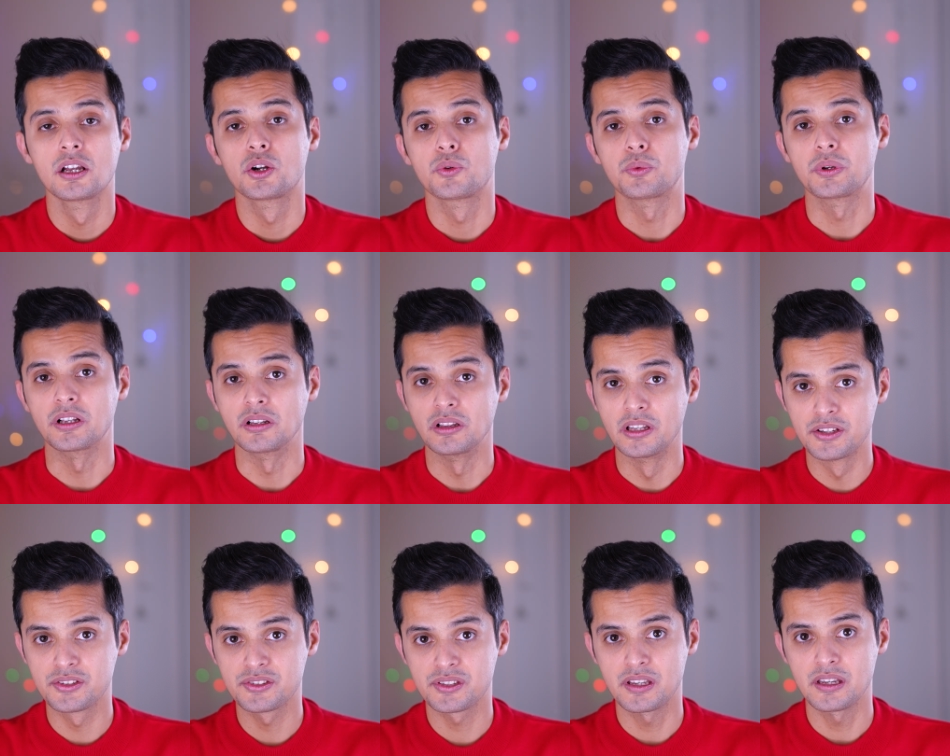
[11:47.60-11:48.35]

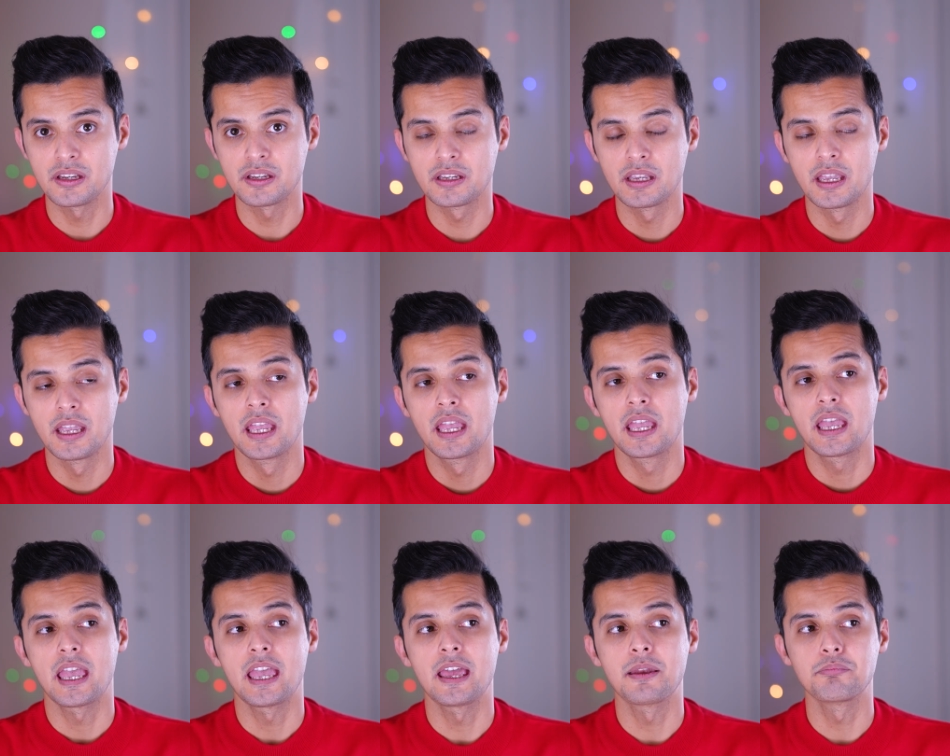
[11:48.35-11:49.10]
realistic,
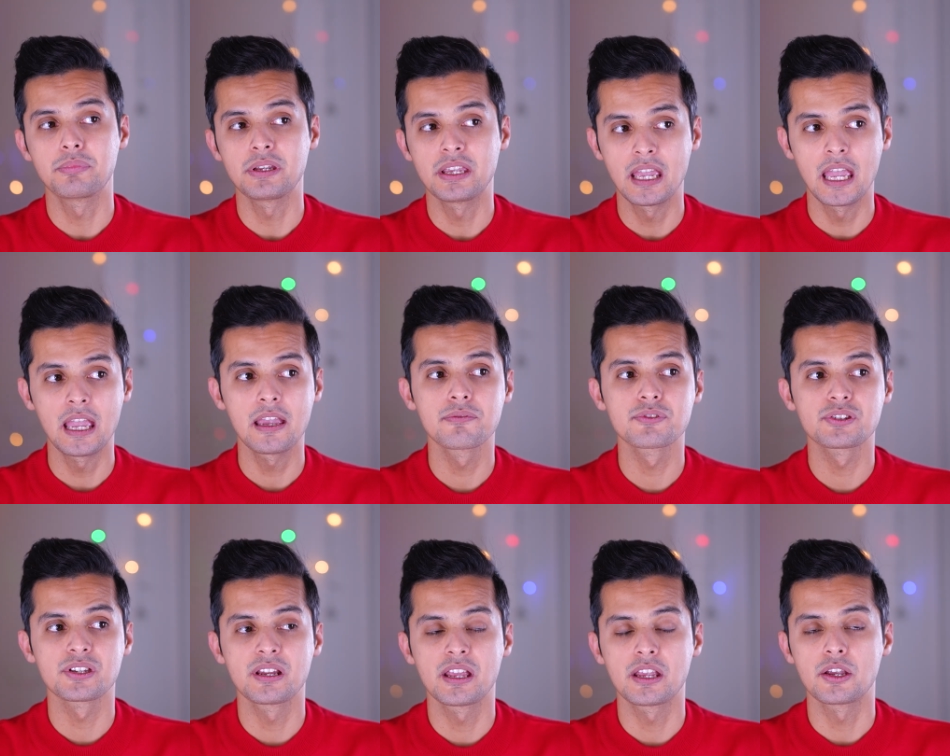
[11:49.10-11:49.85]
and
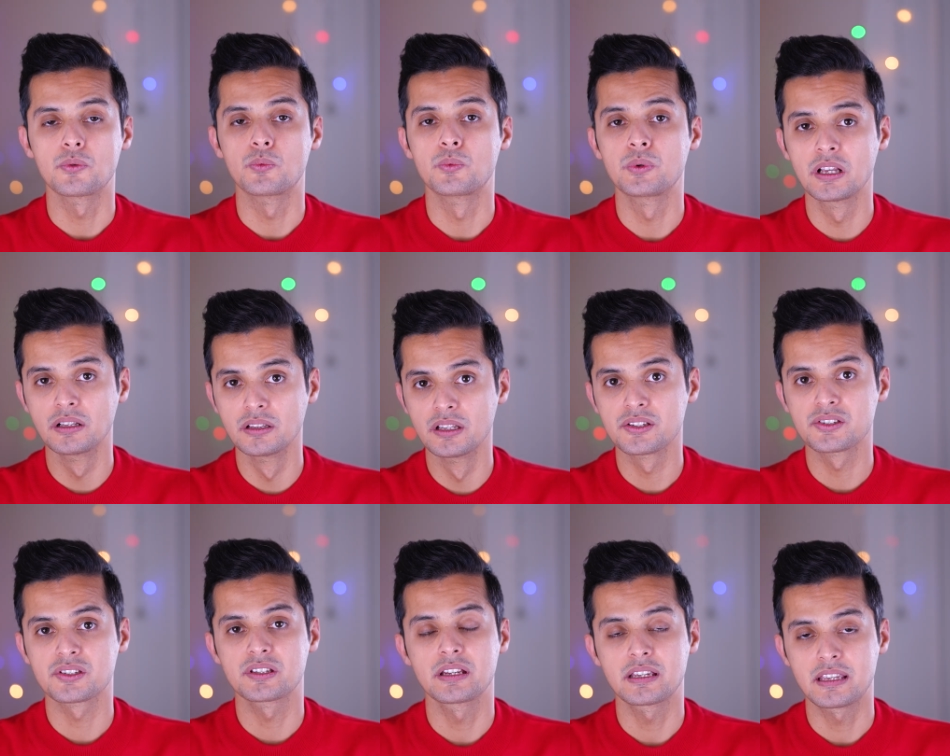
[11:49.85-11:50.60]
behaves in a
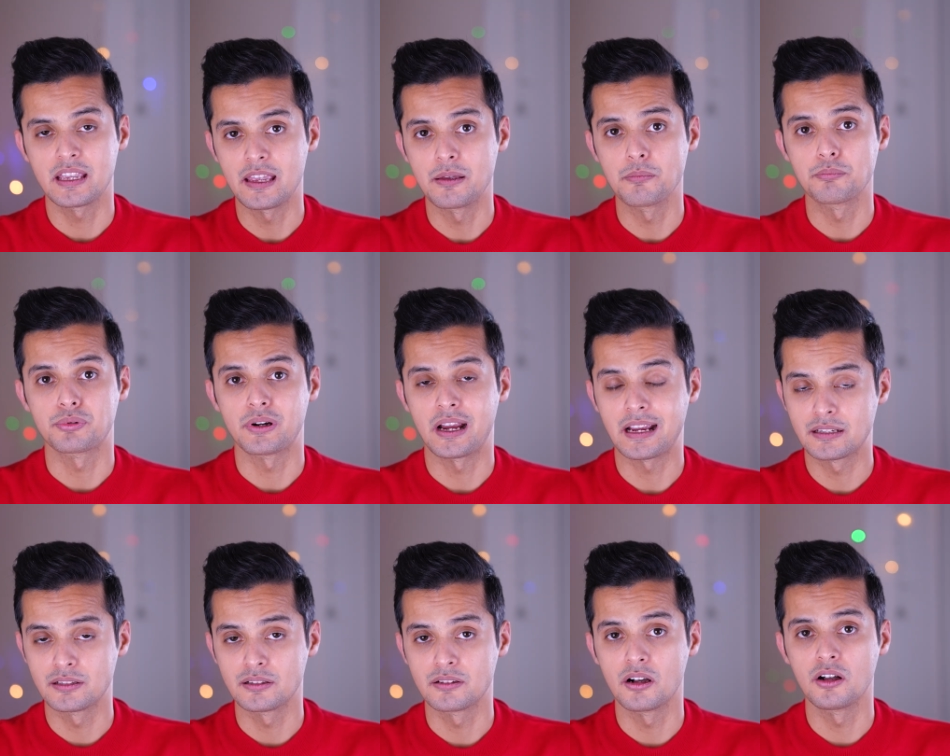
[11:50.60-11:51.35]
realistic and
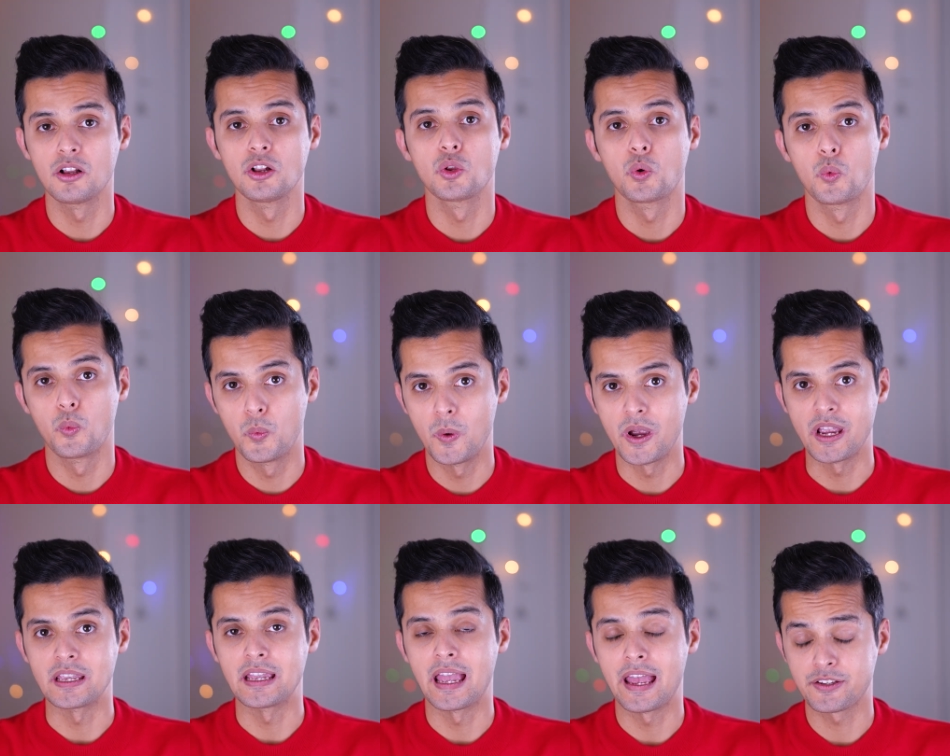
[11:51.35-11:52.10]
practical
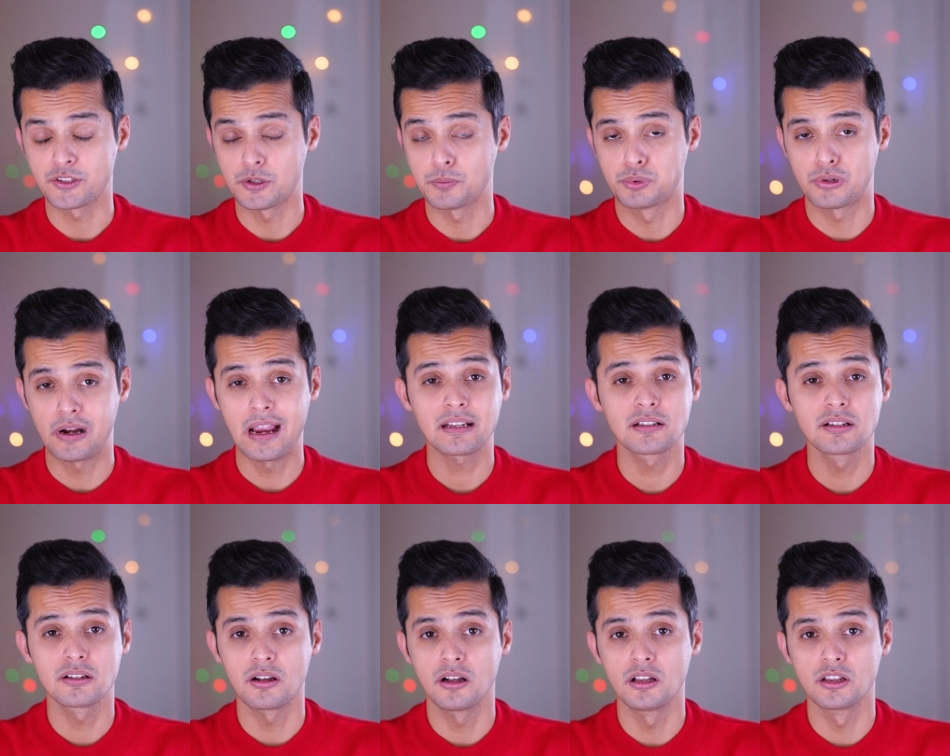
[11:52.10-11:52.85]
way, has a
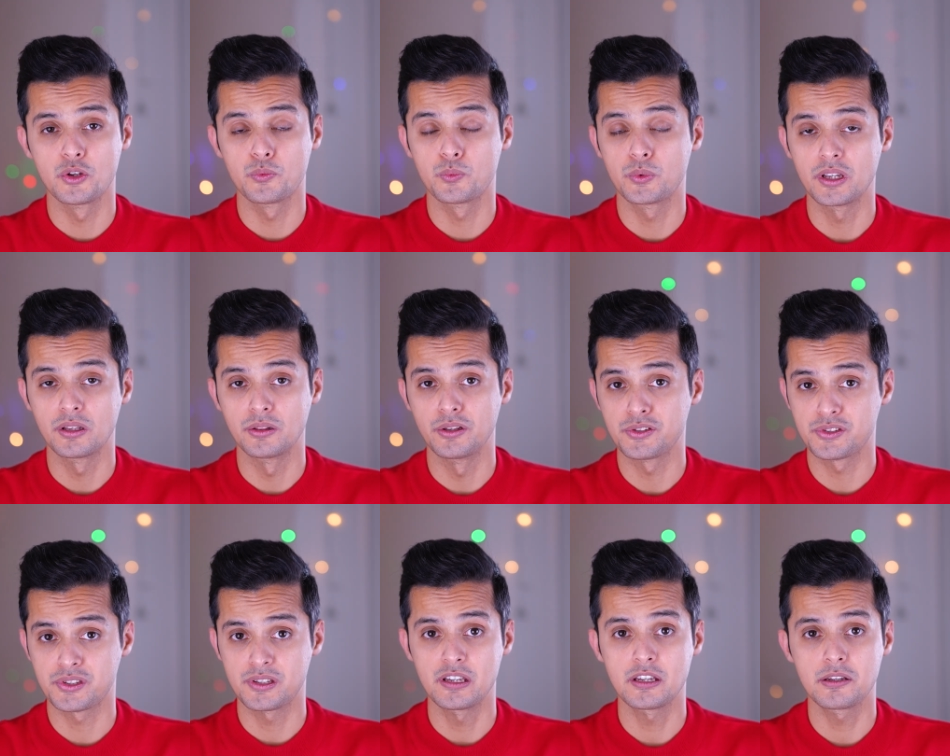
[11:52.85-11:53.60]
practical and
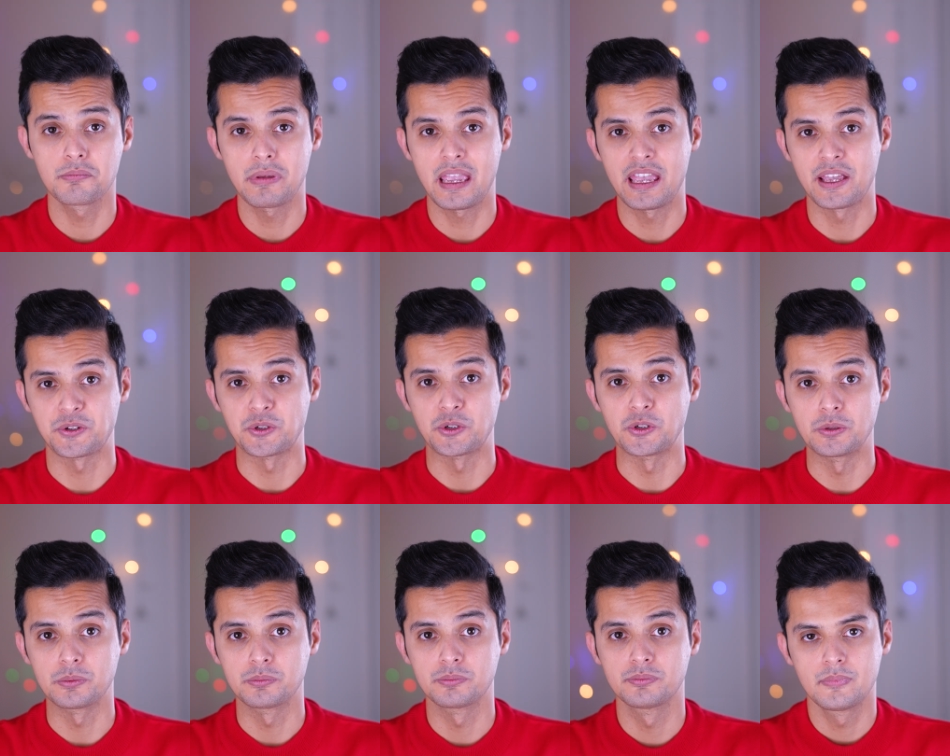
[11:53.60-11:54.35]
realistic
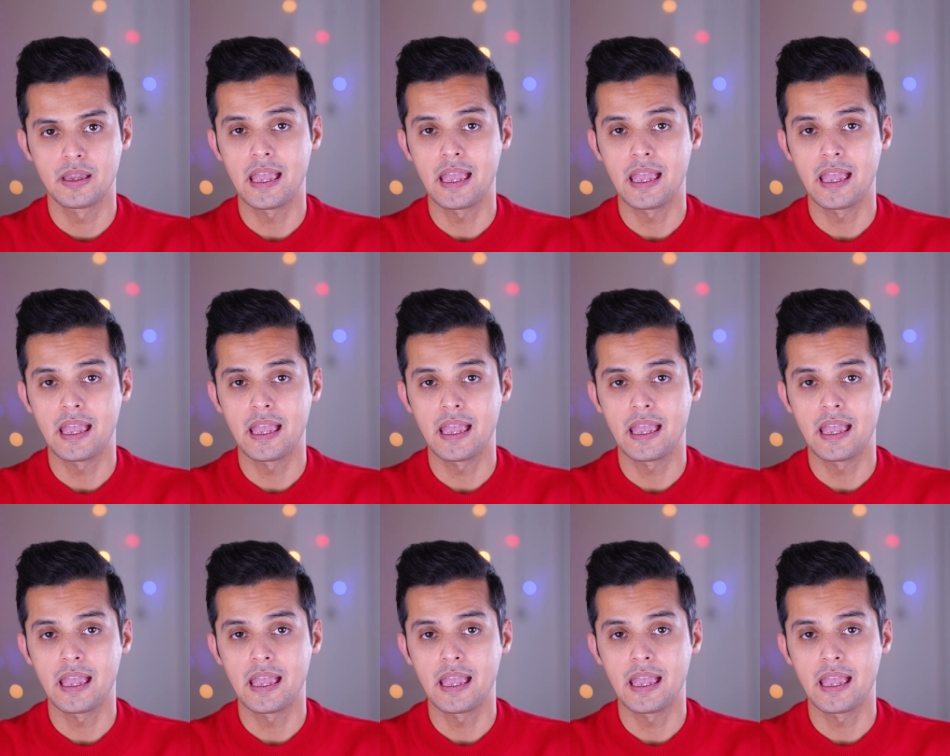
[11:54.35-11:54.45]
manner.